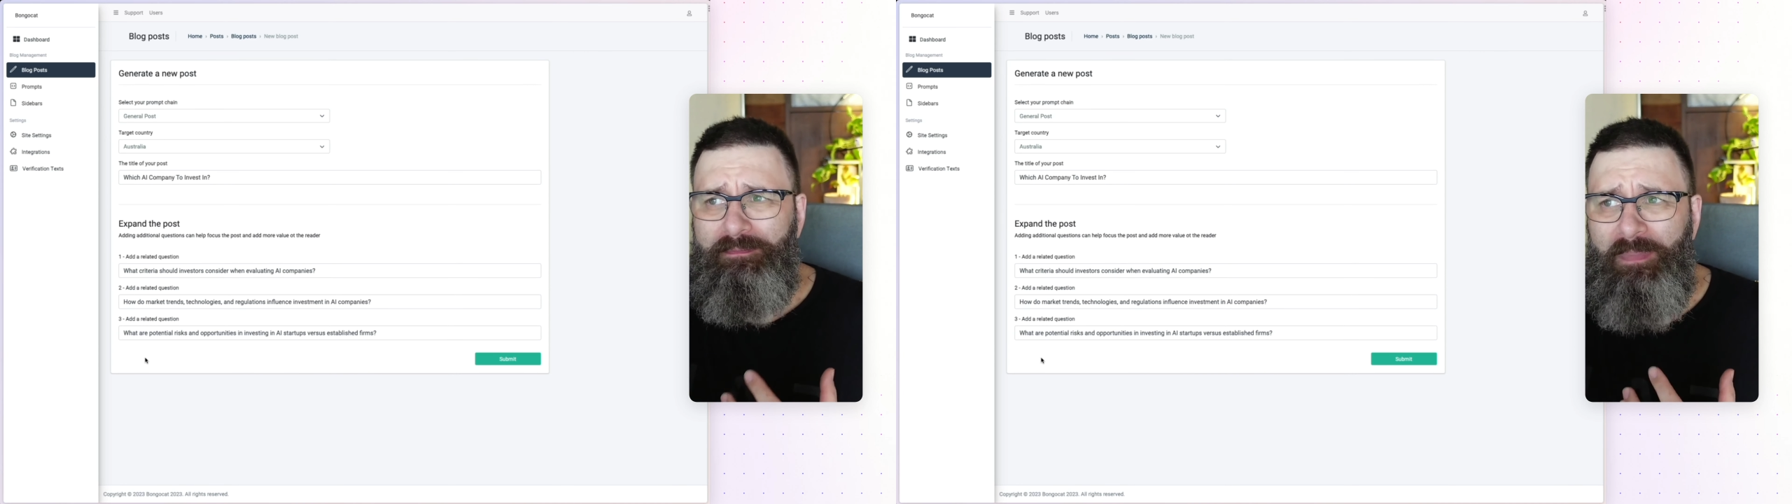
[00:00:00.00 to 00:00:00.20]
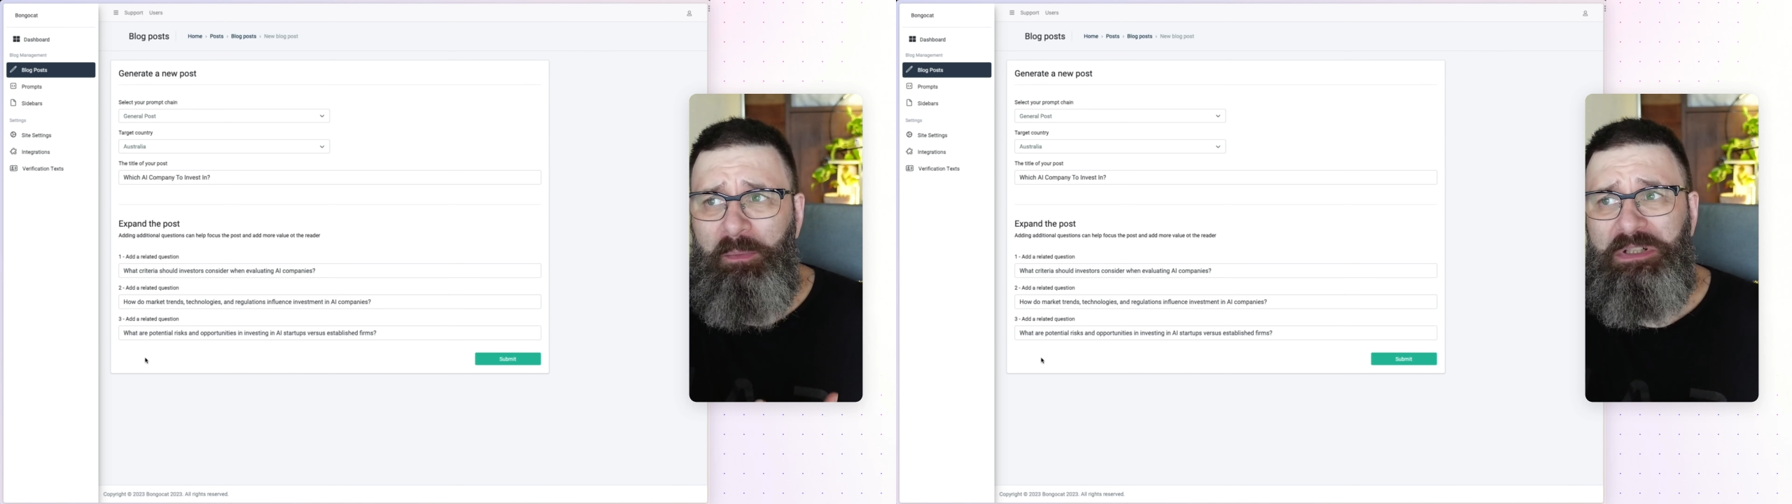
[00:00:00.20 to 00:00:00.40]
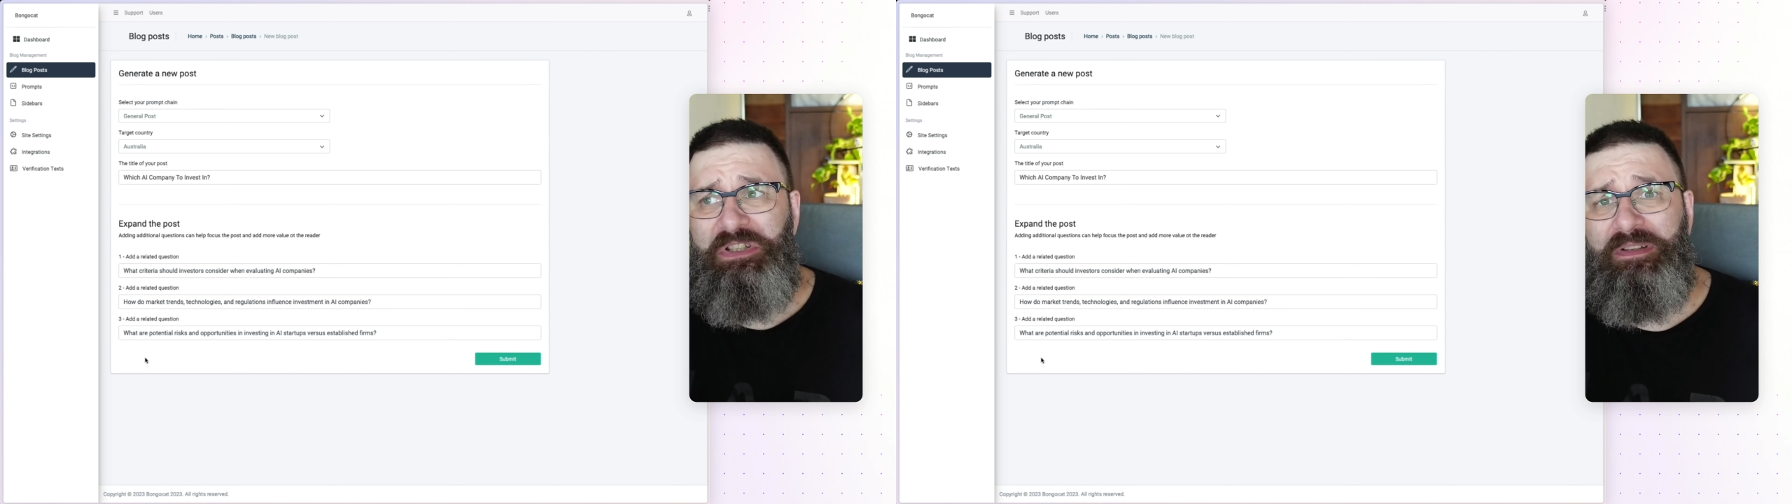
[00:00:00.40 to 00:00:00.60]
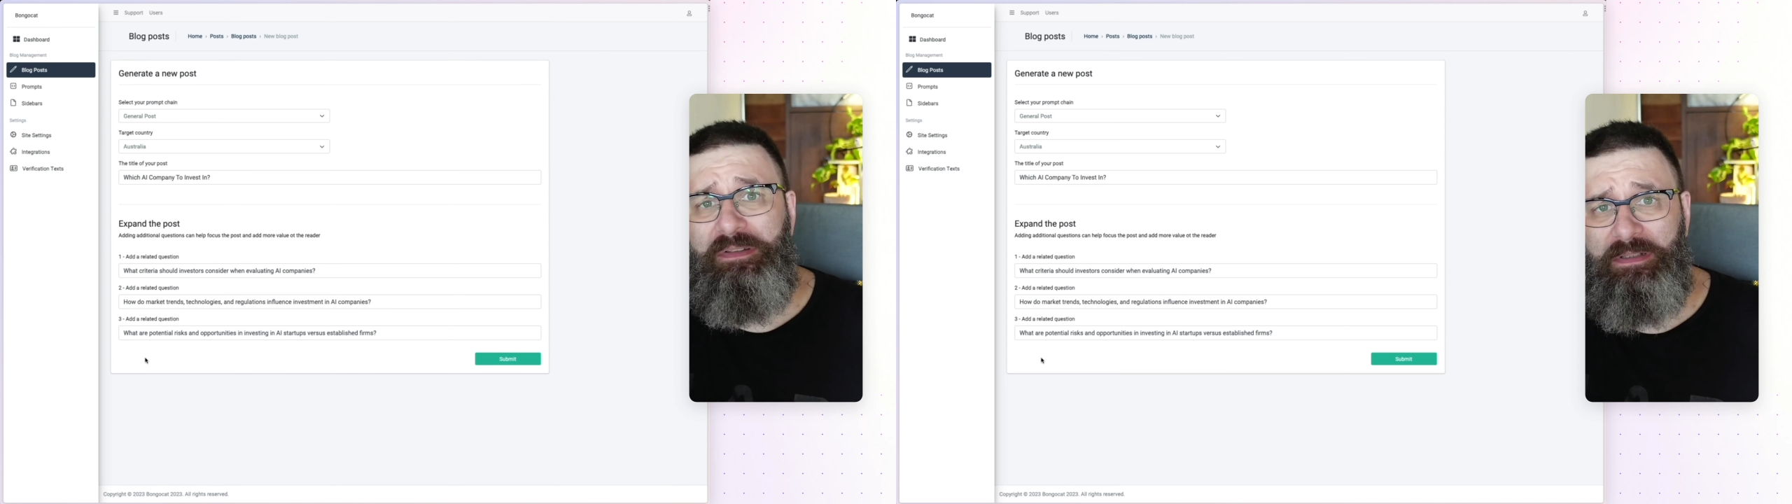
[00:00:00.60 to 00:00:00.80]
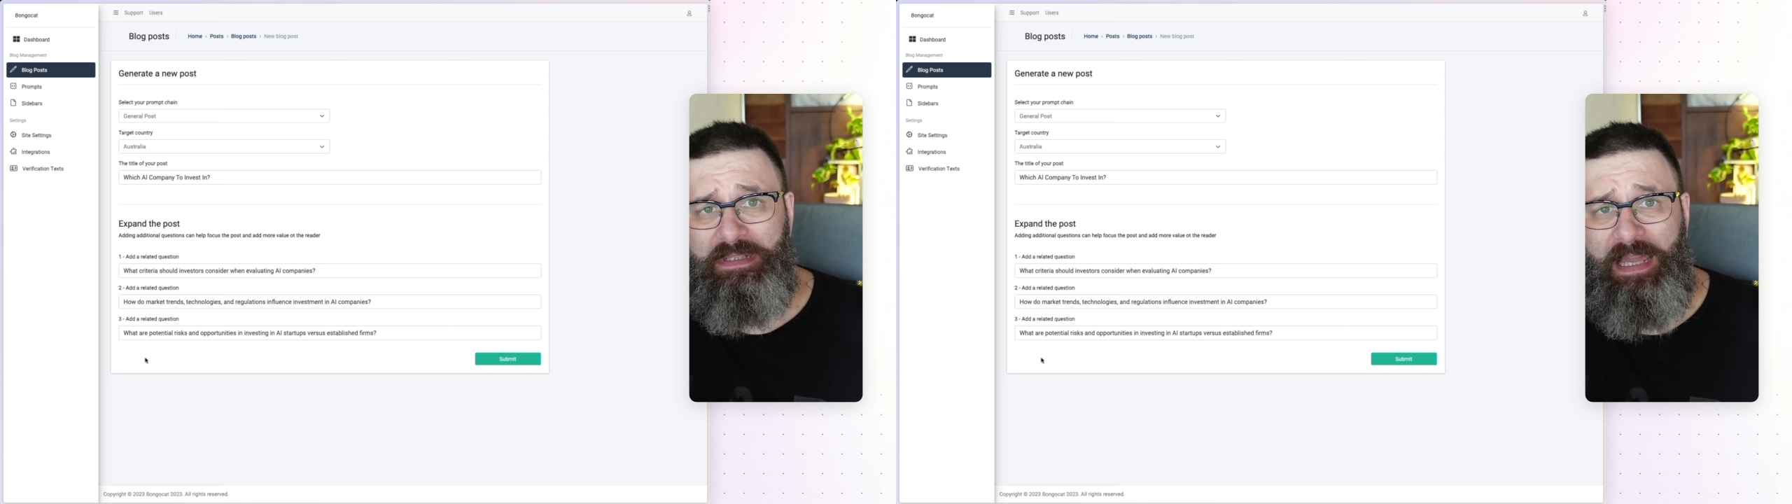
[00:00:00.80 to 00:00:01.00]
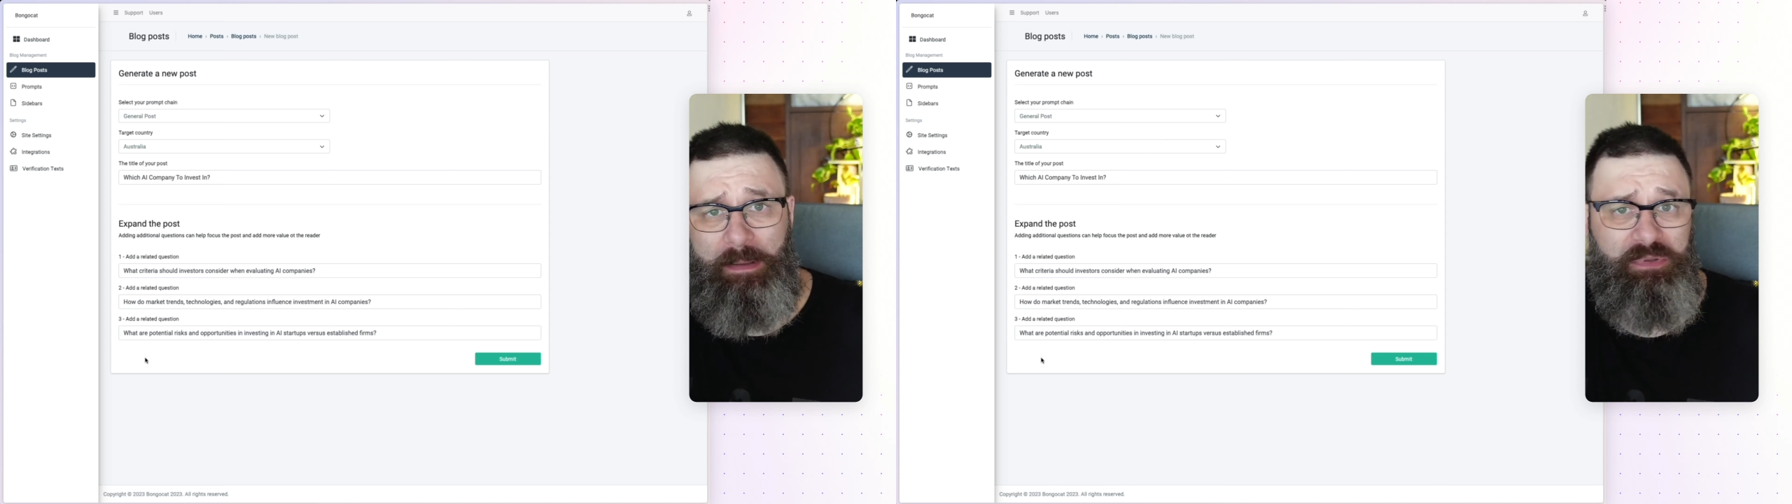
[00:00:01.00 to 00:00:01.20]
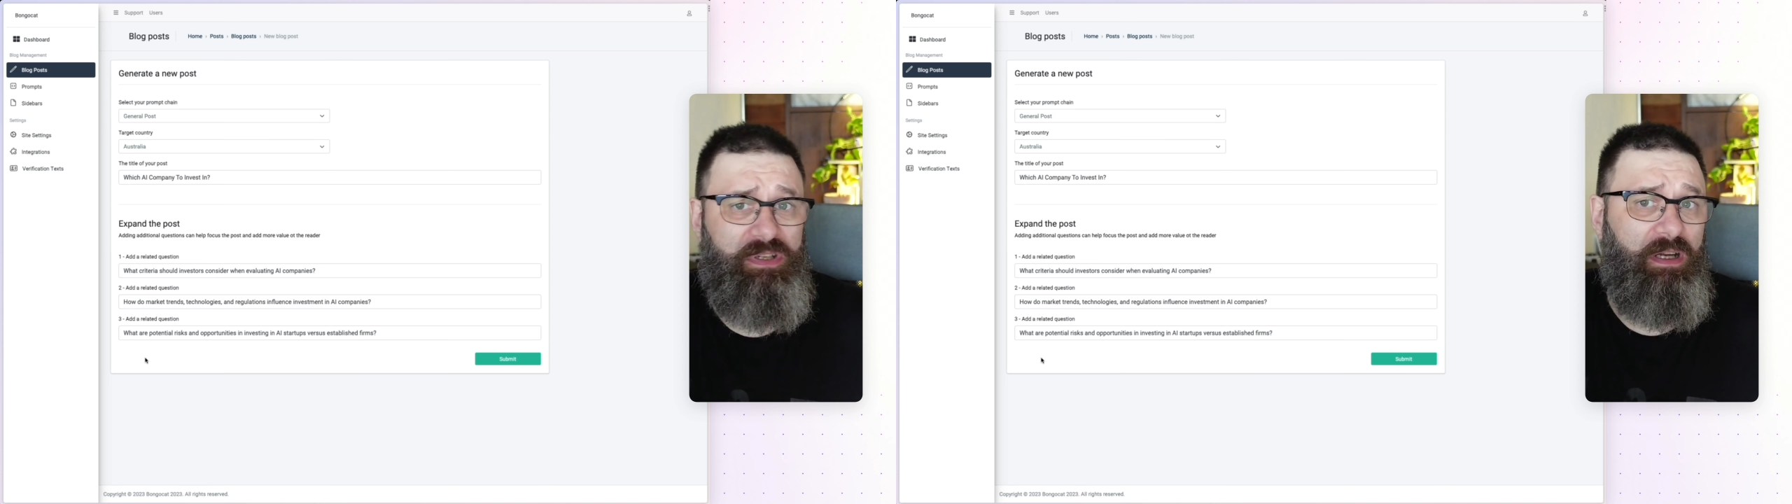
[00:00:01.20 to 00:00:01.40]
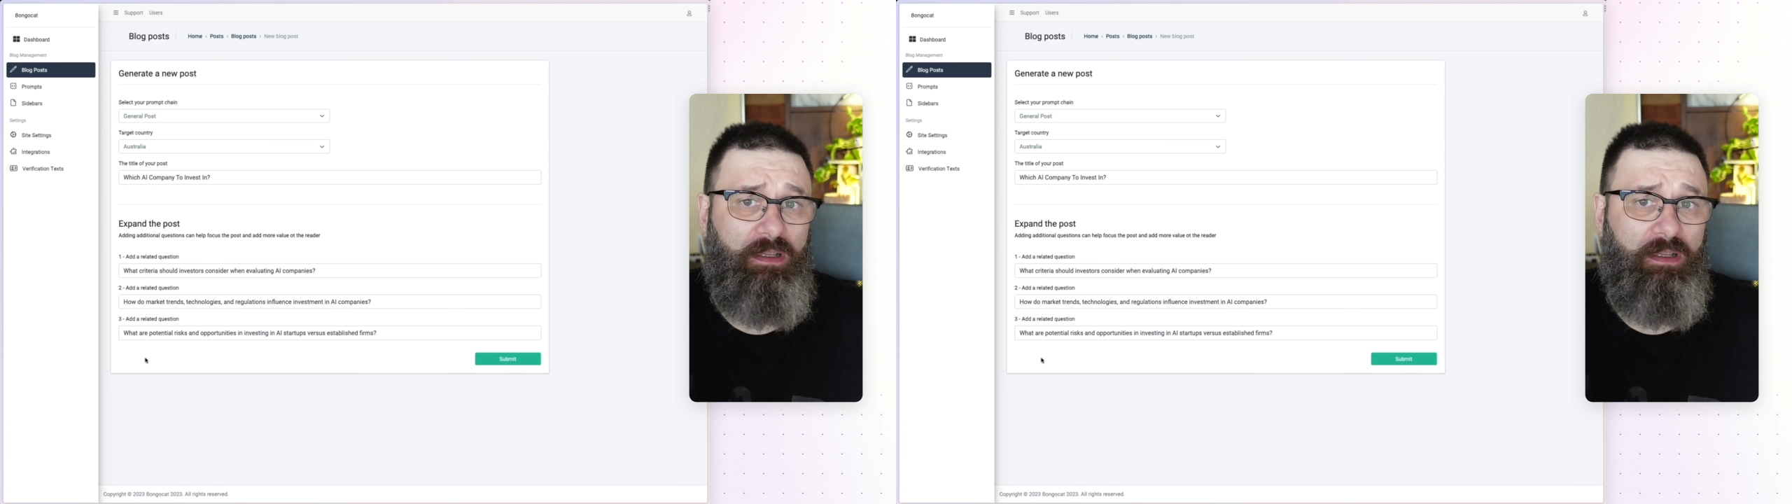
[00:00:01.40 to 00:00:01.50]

much easier to capture